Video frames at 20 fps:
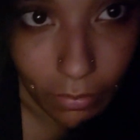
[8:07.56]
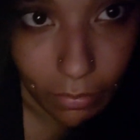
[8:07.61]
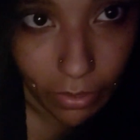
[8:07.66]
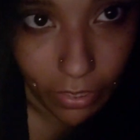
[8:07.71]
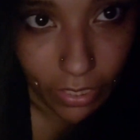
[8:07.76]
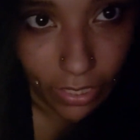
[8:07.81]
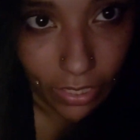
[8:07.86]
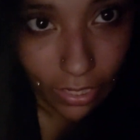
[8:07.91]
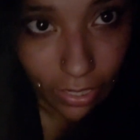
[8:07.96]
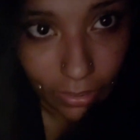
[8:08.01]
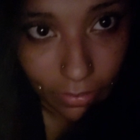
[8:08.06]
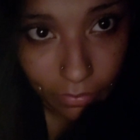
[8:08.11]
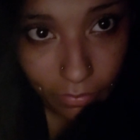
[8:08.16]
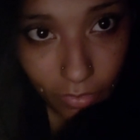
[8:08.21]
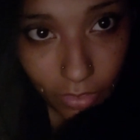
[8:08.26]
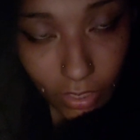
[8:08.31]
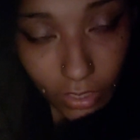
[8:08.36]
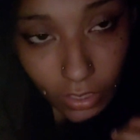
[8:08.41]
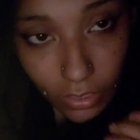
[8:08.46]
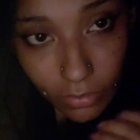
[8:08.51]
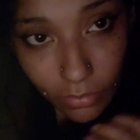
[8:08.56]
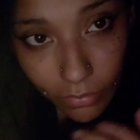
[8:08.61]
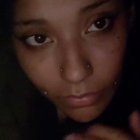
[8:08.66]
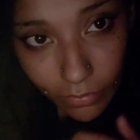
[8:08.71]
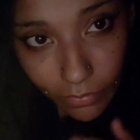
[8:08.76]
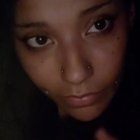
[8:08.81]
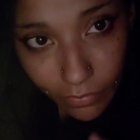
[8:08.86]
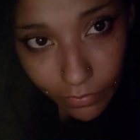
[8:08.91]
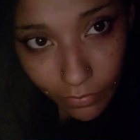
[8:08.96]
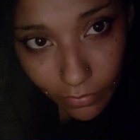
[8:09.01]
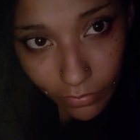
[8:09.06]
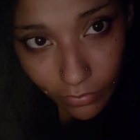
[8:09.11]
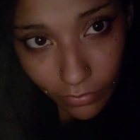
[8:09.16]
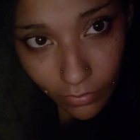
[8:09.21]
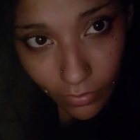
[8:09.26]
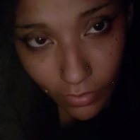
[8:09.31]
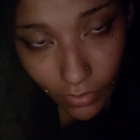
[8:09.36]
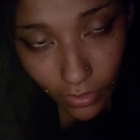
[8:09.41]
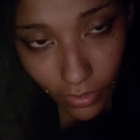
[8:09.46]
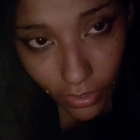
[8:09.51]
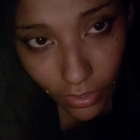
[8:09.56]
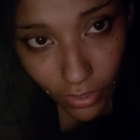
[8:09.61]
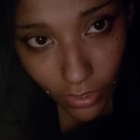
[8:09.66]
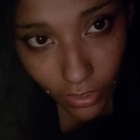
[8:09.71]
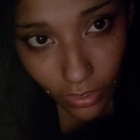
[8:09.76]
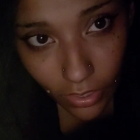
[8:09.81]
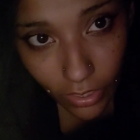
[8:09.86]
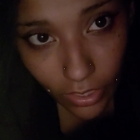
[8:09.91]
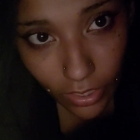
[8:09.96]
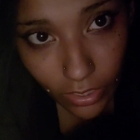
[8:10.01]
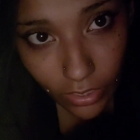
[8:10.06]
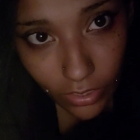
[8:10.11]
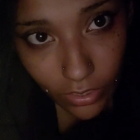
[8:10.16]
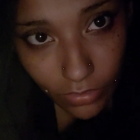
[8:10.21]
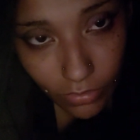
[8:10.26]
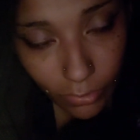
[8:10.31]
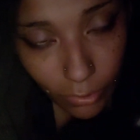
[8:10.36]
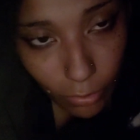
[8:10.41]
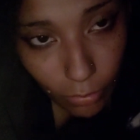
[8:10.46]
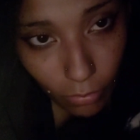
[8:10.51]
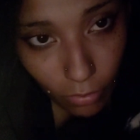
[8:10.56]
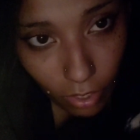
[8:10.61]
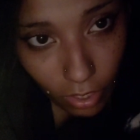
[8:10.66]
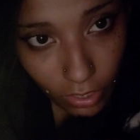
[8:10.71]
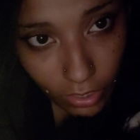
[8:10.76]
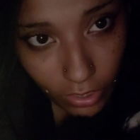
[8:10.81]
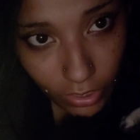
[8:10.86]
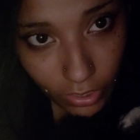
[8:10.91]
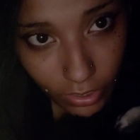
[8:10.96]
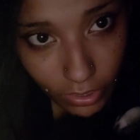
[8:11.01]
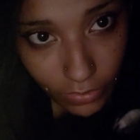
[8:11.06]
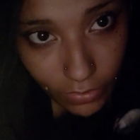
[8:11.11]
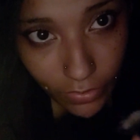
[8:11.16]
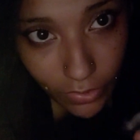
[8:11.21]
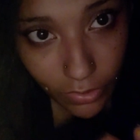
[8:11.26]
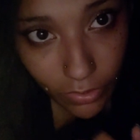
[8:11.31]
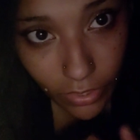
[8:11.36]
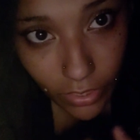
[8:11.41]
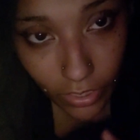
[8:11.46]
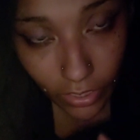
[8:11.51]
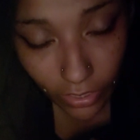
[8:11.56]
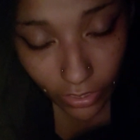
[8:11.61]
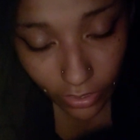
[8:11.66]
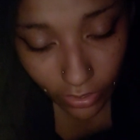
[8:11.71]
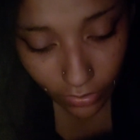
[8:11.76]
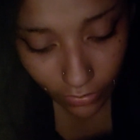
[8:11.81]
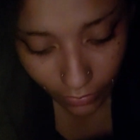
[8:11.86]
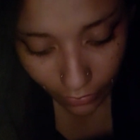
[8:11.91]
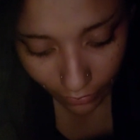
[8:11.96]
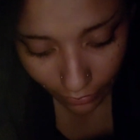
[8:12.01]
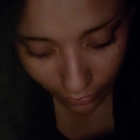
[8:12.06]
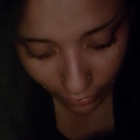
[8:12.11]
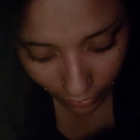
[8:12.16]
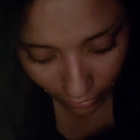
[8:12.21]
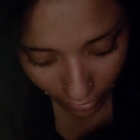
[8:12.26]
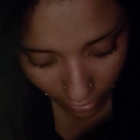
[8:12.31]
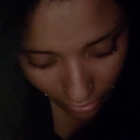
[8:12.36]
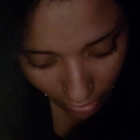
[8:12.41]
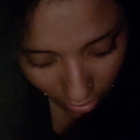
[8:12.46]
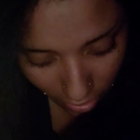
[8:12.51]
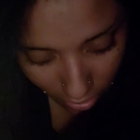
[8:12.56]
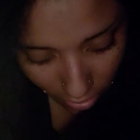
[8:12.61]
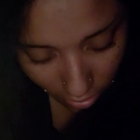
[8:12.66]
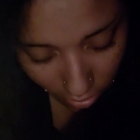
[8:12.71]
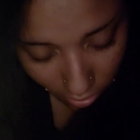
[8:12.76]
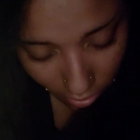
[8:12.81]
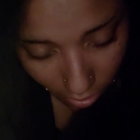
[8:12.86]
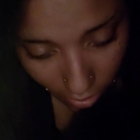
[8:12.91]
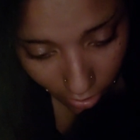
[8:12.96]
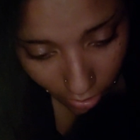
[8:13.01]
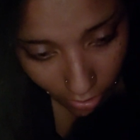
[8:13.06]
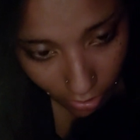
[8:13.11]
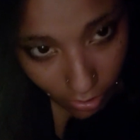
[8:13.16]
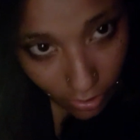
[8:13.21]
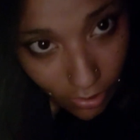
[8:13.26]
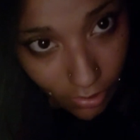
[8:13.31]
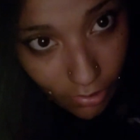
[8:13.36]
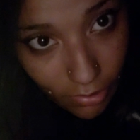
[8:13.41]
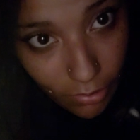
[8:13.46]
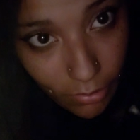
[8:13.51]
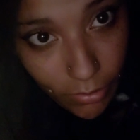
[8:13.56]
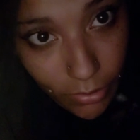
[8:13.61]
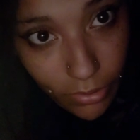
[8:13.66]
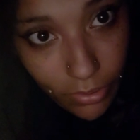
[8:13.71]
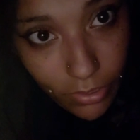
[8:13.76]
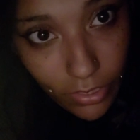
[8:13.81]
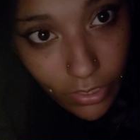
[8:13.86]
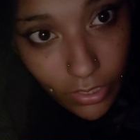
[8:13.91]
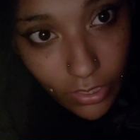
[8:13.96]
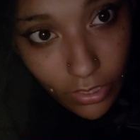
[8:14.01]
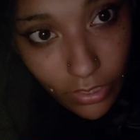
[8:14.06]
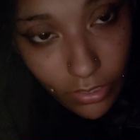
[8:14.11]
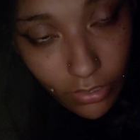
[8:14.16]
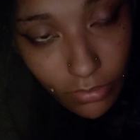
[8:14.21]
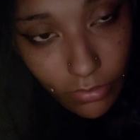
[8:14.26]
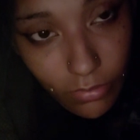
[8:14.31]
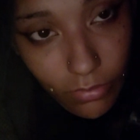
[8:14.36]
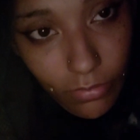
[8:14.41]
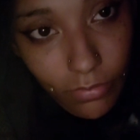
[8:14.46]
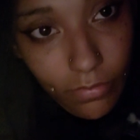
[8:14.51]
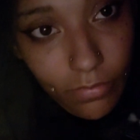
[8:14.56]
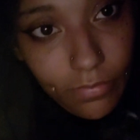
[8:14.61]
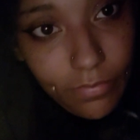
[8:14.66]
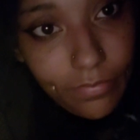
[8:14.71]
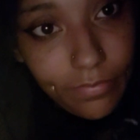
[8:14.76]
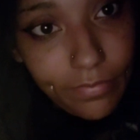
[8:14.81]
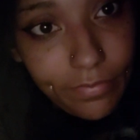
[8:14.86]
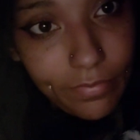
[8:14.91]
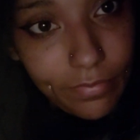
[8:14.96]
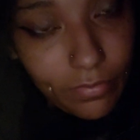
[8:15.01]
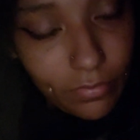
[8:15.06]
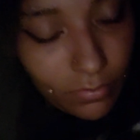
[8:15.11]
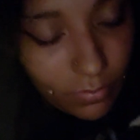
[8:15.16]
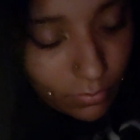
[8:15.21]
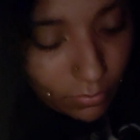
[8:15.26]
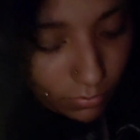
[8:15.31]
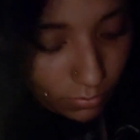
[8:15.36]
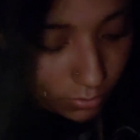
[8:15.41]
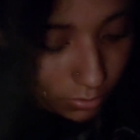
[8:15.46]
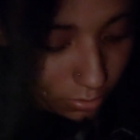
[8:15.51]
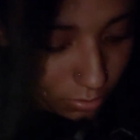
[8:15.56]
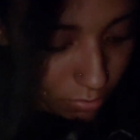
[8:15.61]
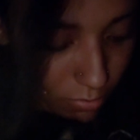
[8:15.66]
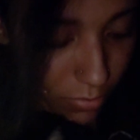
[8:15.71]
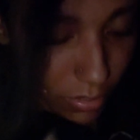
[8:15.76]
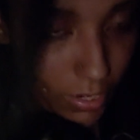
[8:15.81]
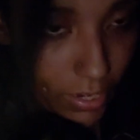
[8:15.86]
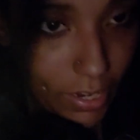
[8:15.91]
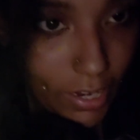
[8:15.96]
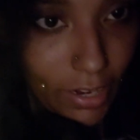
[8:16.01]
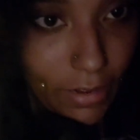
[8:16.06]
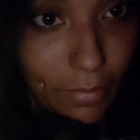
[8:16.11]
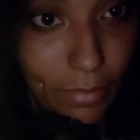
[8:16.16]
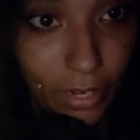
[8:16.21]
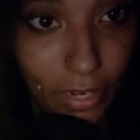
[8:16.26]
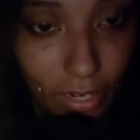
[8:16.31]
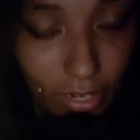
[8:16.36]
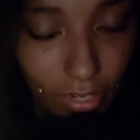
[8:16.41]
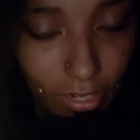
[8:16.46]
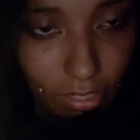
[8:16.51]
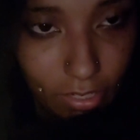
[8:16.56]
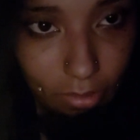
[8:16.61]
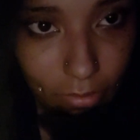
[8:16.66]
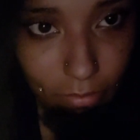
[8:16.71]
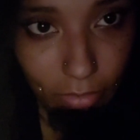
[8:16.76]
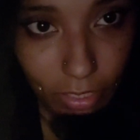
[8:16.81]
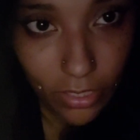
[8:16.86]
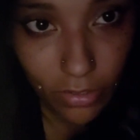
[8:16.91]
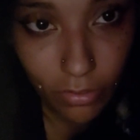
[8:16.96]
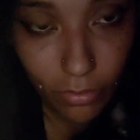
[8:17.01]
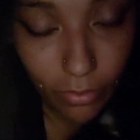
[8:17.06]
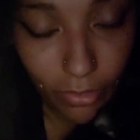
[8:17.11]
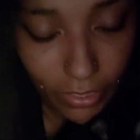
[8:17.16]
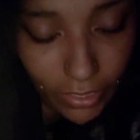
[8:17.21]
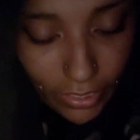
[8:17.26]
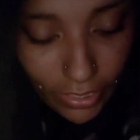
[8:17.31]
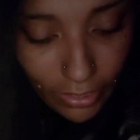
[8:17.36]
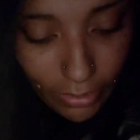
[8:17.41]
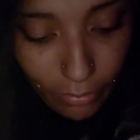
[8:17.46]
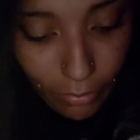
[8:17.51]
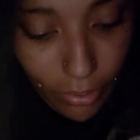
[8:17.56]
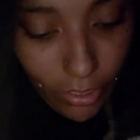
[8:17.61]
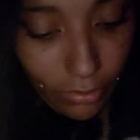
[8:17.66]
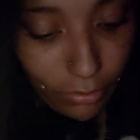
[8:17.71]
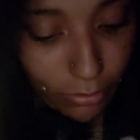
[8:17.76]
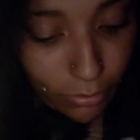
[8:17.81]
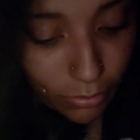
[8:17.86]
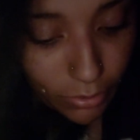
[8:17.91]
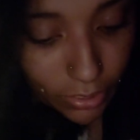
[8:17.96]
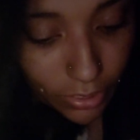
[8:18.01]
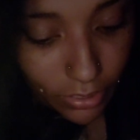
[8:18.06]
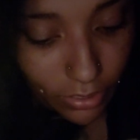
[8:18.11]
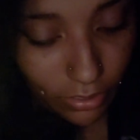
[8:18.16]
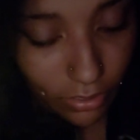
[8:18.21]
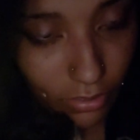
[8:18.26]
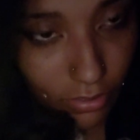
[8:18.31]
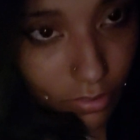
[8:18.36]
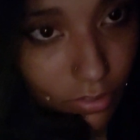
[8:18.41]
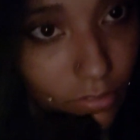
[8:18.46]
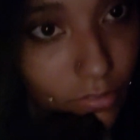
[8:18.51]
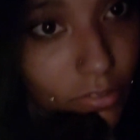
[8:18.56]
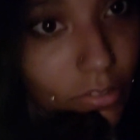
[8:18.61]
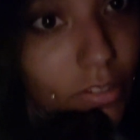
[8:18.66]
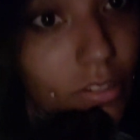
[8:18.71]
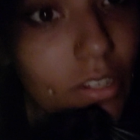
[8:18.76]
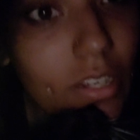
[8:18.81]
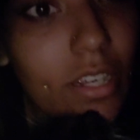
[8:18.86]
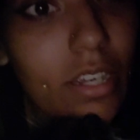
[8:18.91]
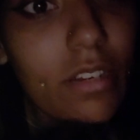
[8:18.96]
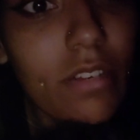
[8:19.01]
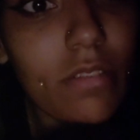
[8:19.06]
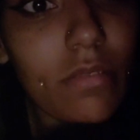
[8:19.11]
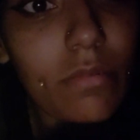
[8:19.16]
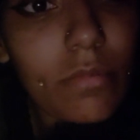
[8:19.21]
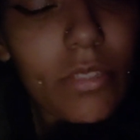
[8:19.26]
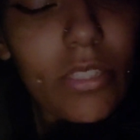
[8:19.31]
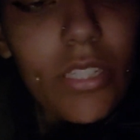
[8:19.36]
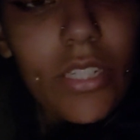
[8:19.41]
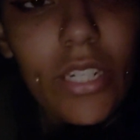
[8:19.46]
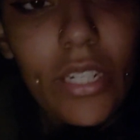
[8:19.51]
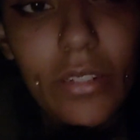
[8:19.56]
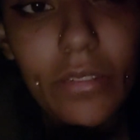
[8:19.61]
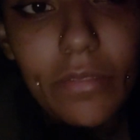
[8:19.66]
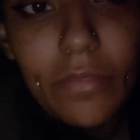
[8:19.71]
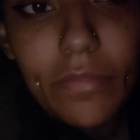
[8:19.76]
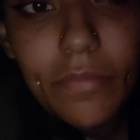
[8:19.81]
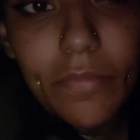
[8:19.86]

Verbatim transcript: But yeah, um, thanks for watching if you did. I will see you when I have my next mental breakdown, probably. I don't really.